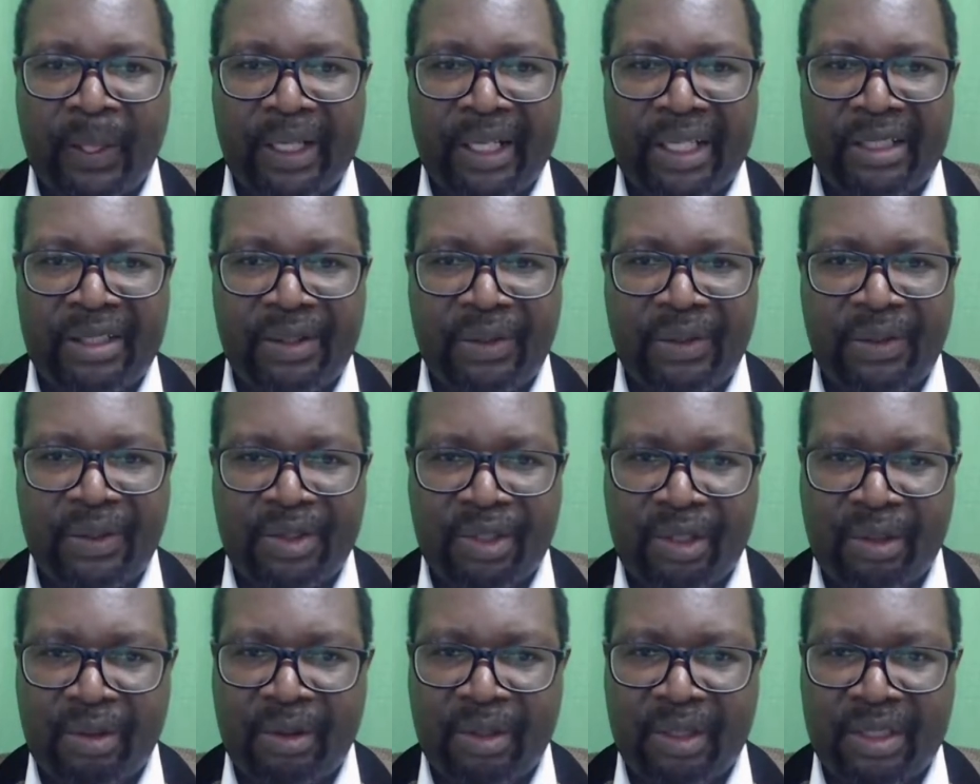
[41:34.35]
and
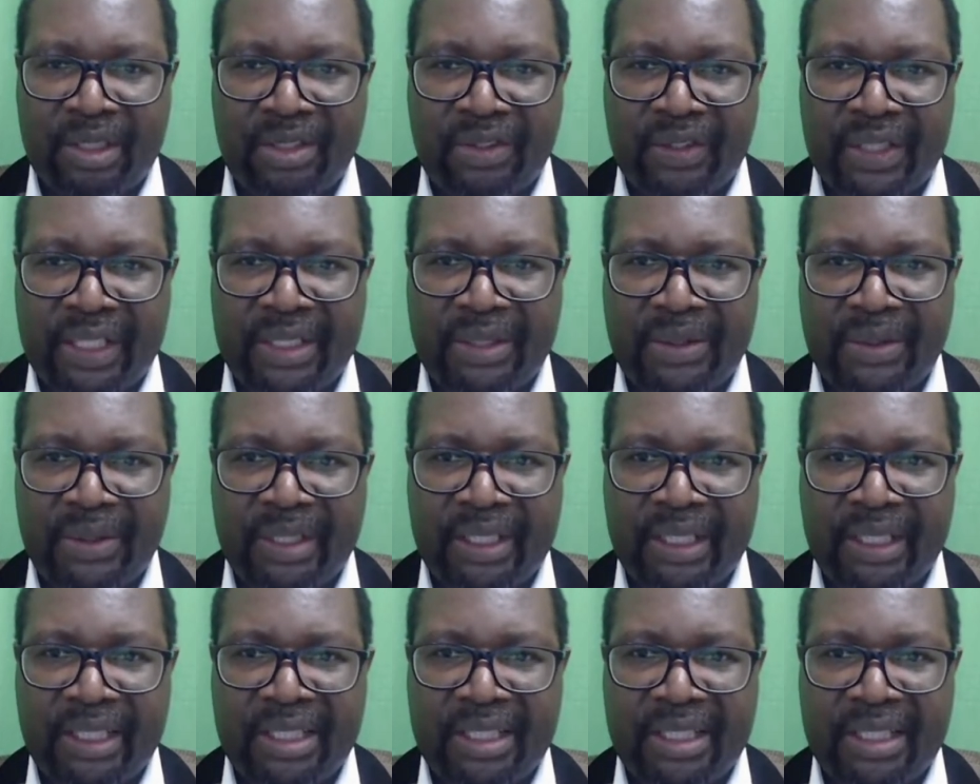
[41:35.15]
also try to
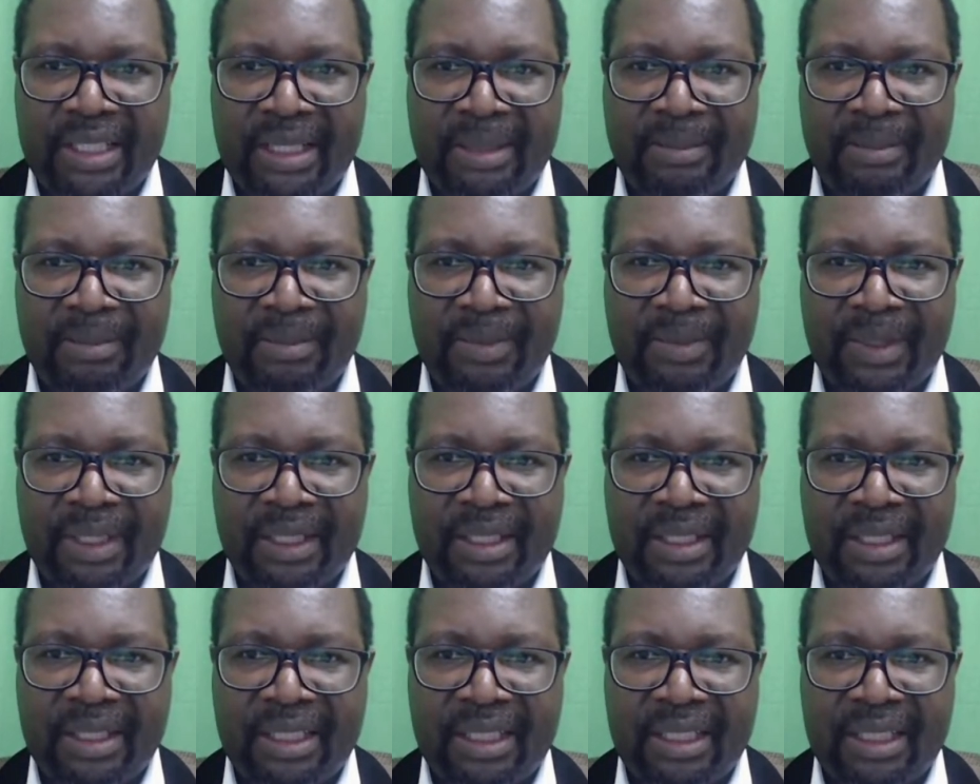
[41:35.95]
get some
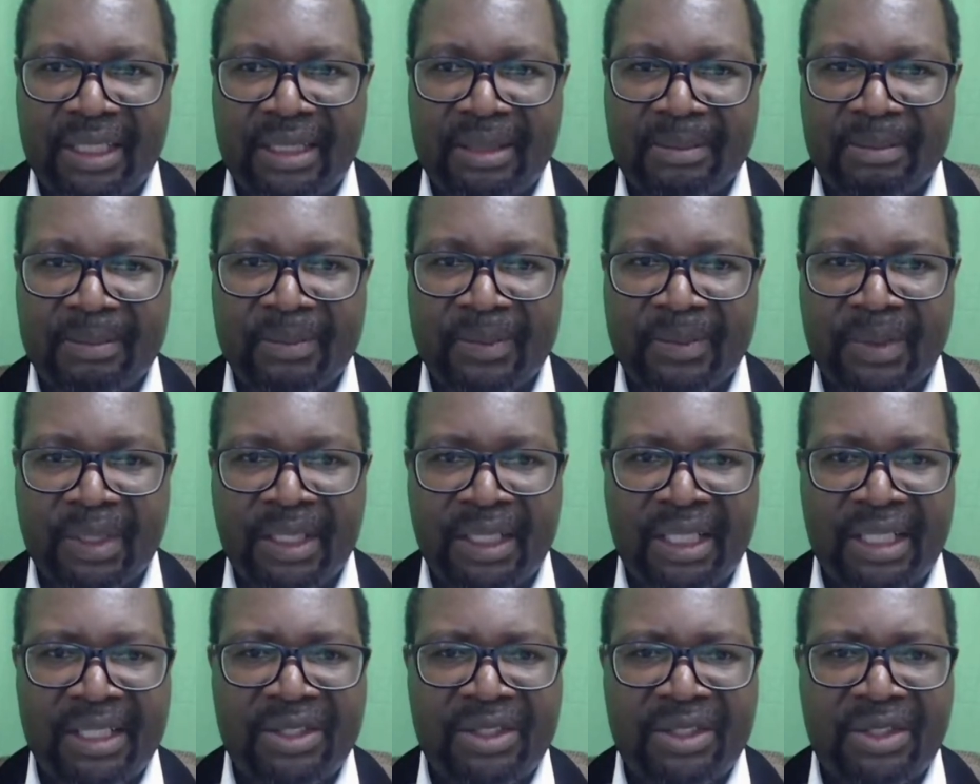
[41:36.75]

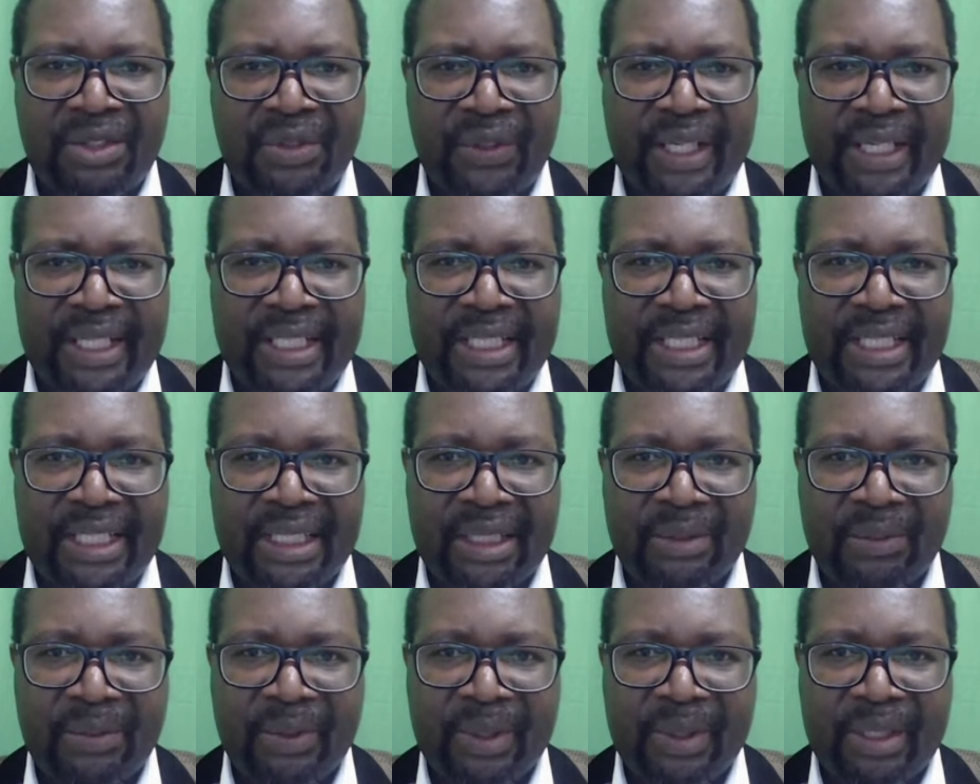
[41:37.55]

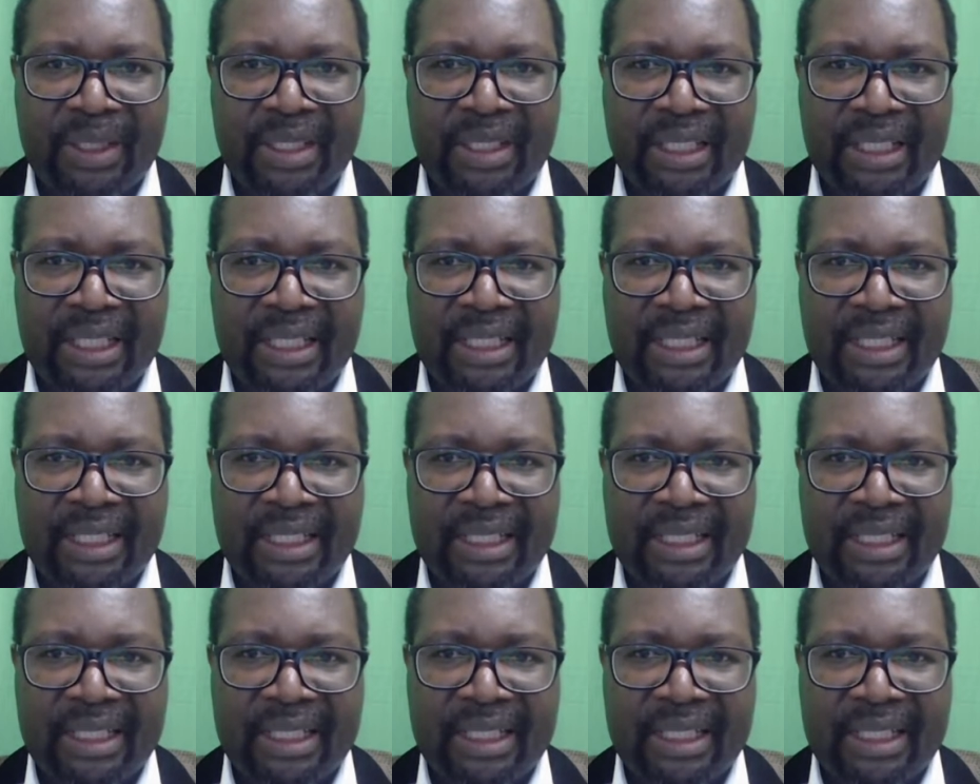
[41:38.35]
training with